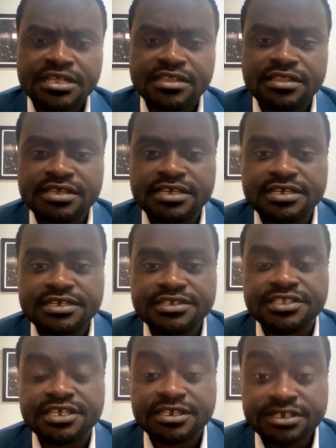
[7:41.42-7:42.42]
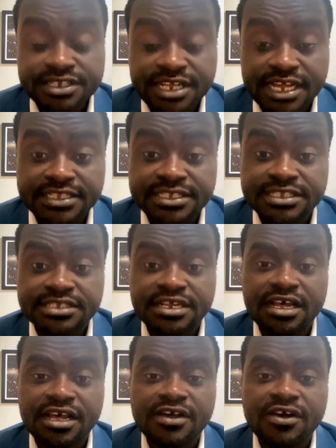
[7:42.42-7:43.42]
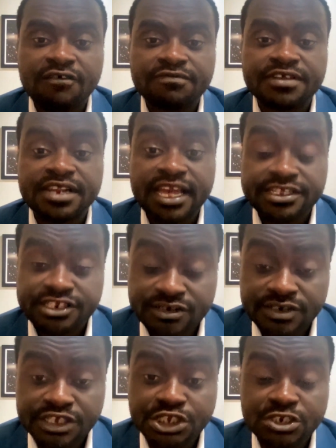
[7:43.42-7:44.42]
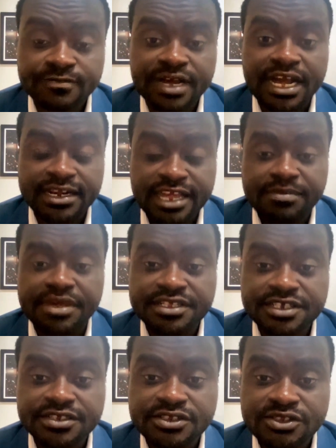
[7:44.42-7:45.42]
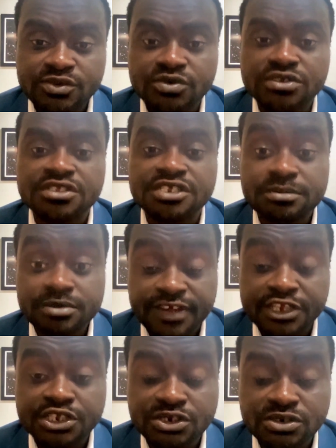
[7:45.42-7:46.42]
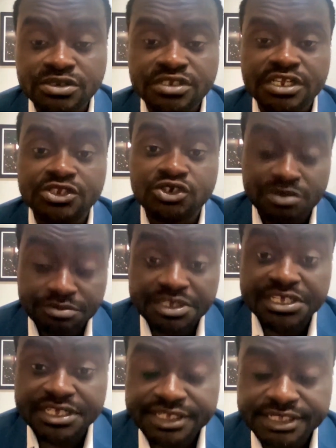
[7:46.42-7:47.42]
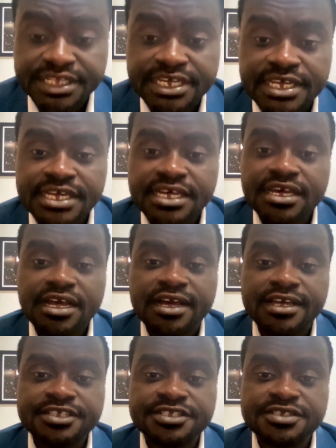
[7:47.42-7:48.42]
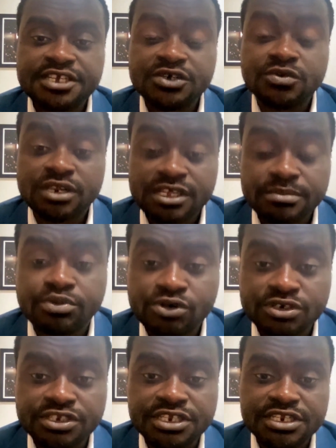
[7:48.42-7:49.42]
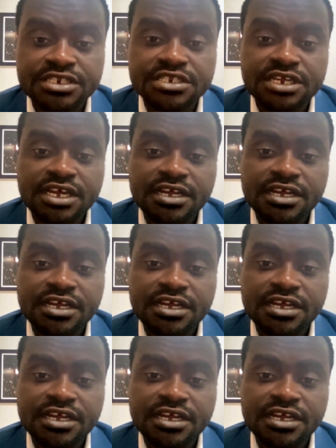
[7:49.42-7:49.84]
the skill sets of the next generation of academics and students and professionals and human beings is equally important.